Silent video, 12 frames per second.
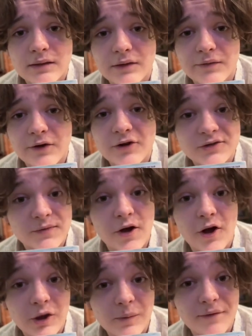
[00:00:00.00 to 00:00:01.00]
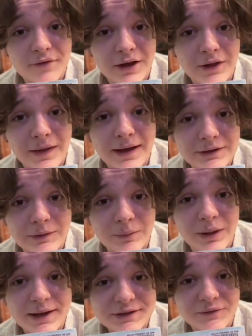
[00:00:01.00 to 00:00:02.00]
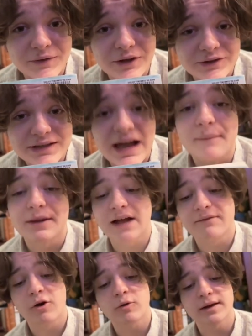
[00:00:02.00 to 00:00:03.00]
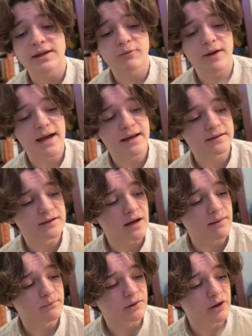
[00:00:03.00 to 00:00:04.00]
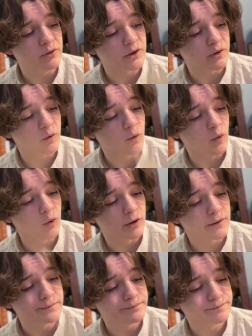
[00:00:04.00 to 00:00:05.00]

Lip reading: the first volume of the collected plays of Neil Simon. I've already read Come Blow Your Horn.